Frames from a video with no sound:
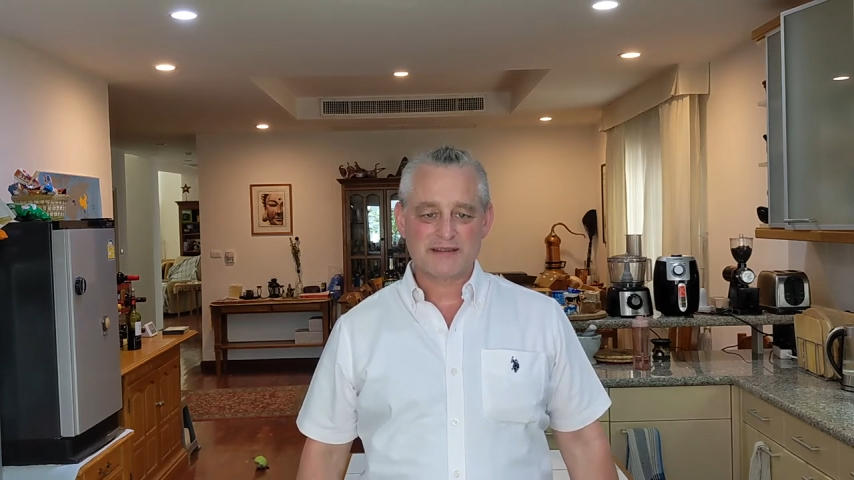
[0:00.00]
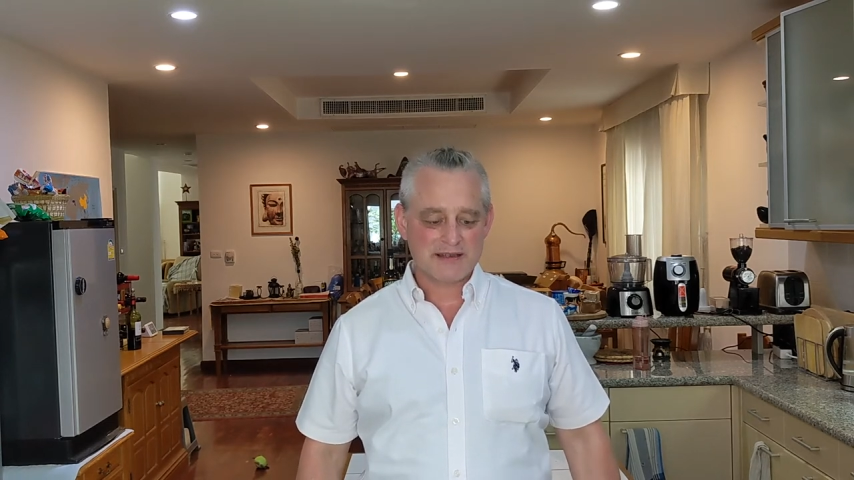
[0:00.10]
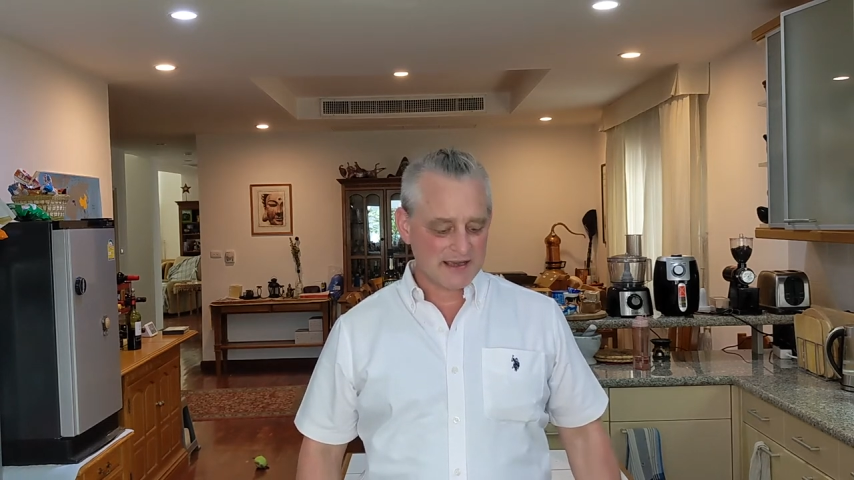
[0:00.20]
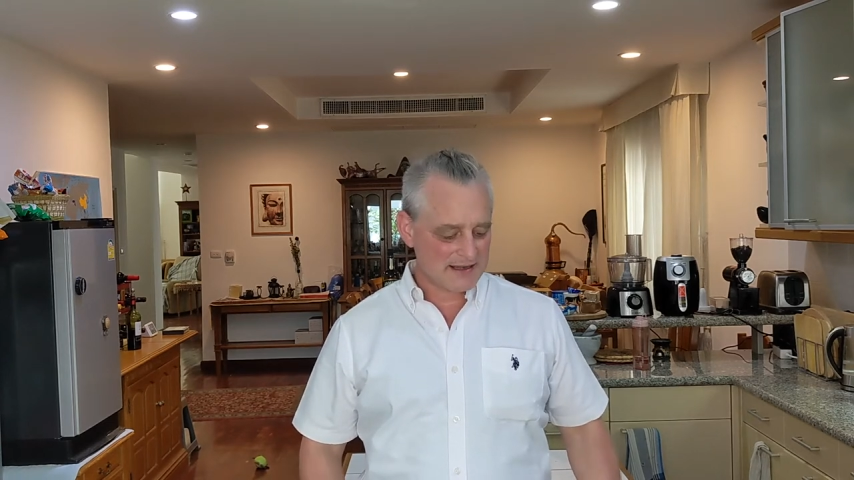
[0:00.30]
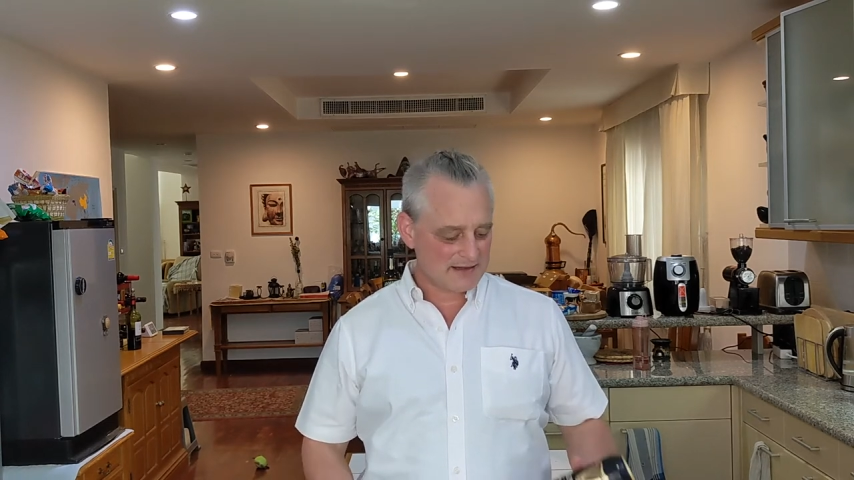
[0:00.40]

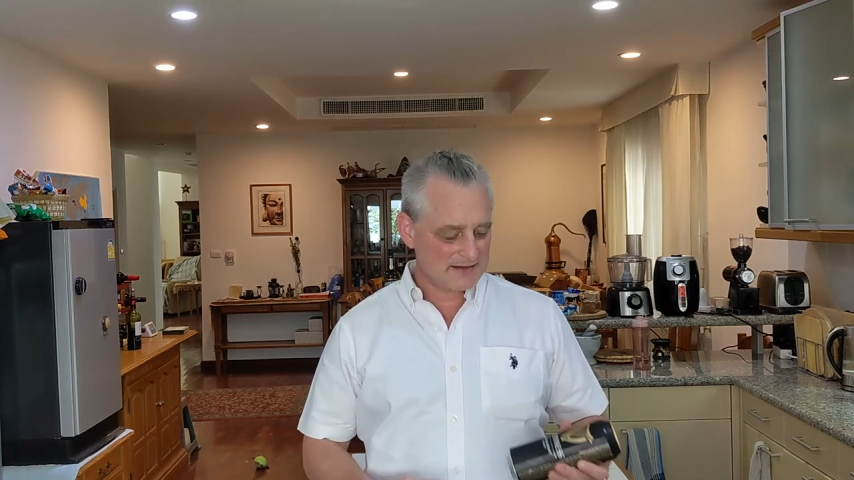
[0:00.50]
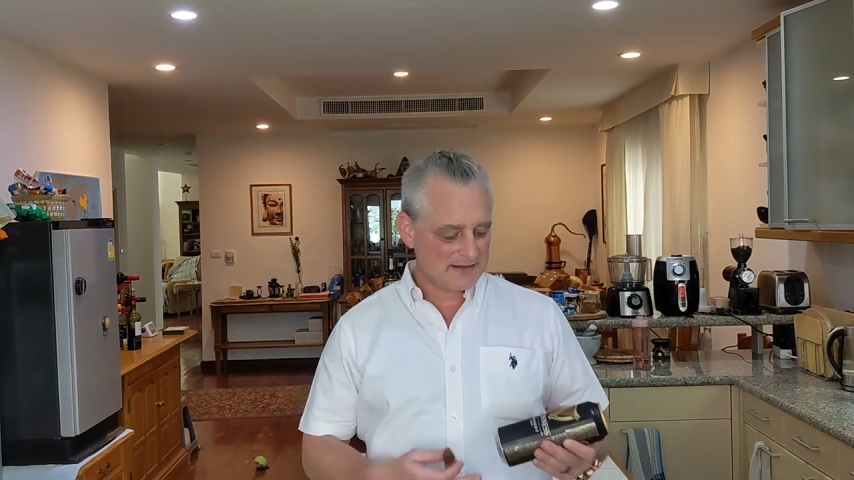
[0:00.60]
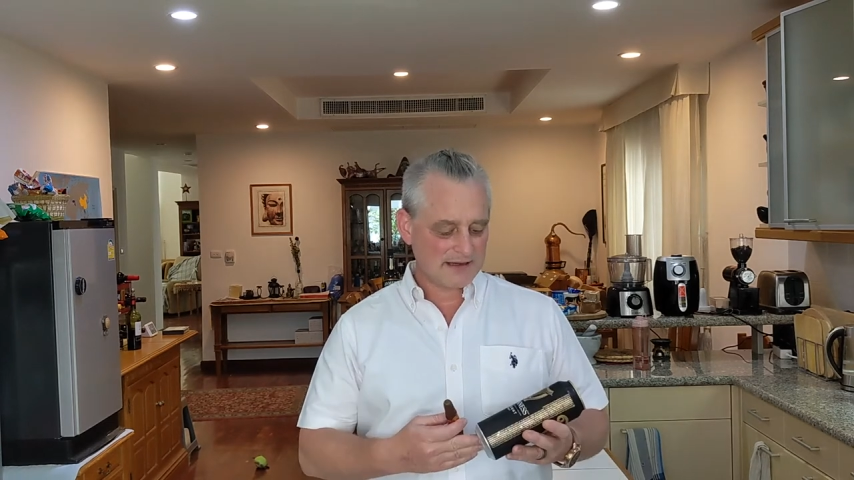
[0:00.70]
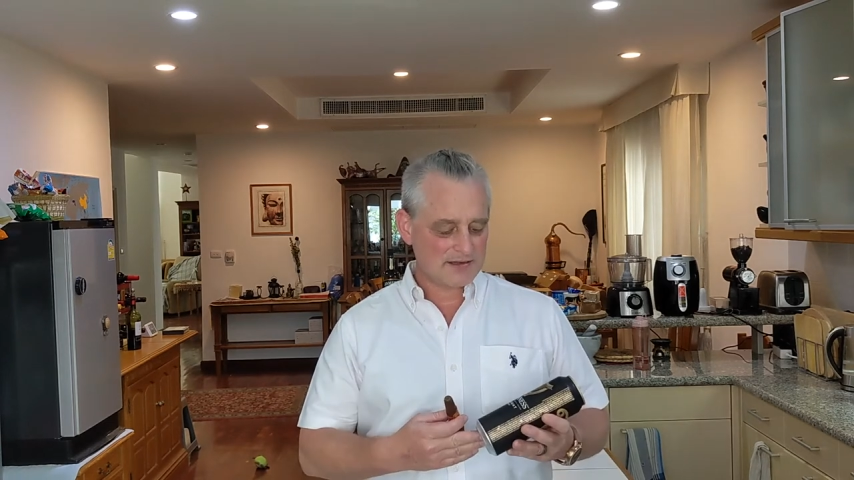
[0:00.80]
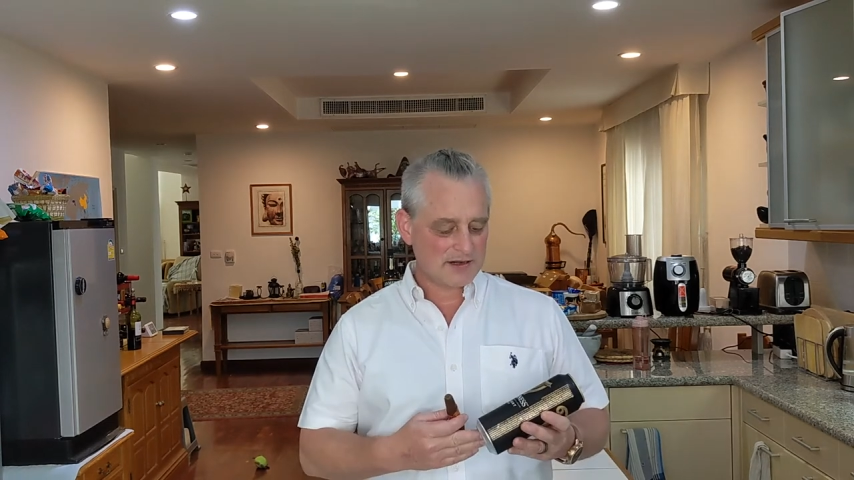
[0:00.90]
Tonight,
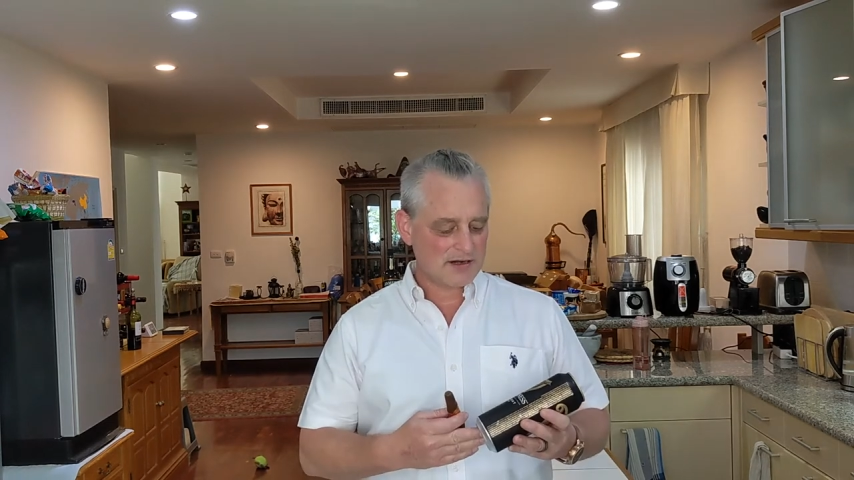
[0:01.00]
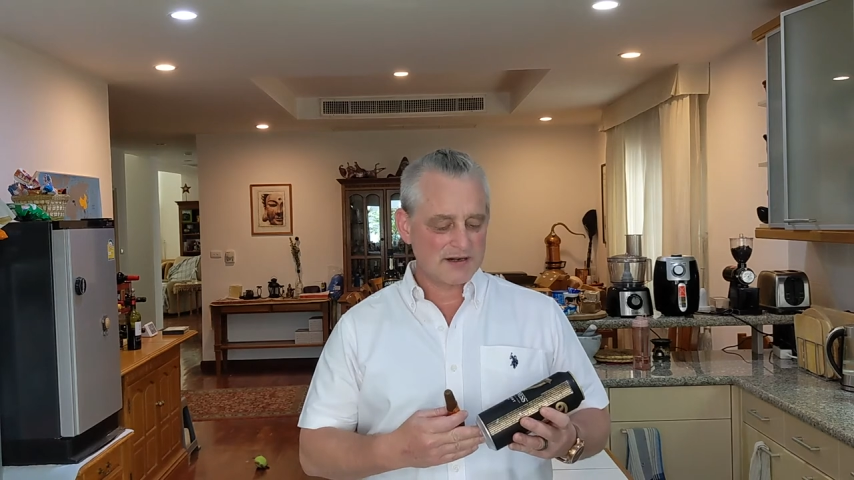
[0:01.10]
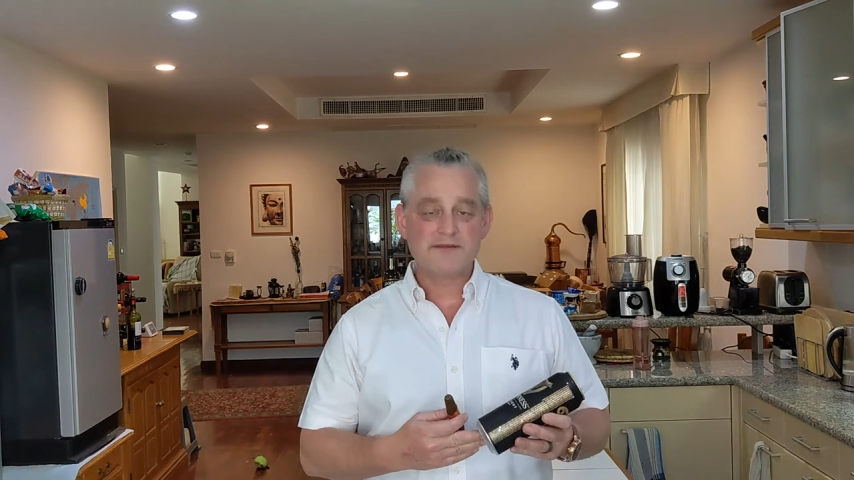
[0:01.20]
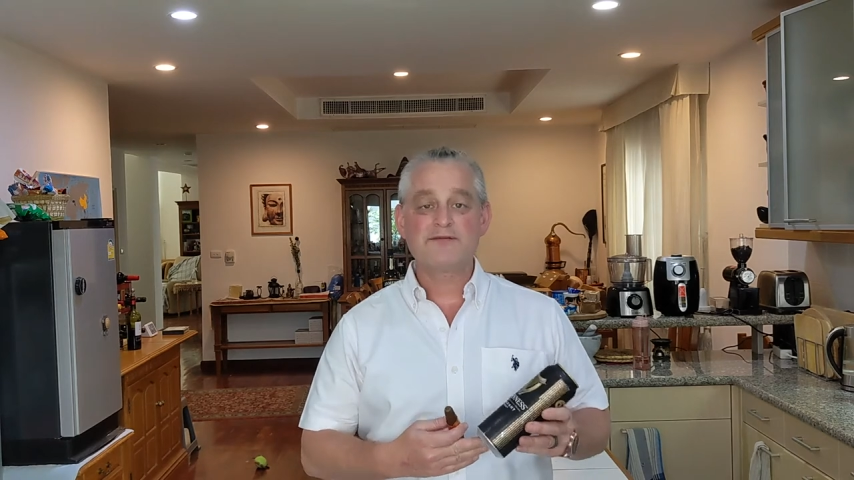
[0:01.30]
I started and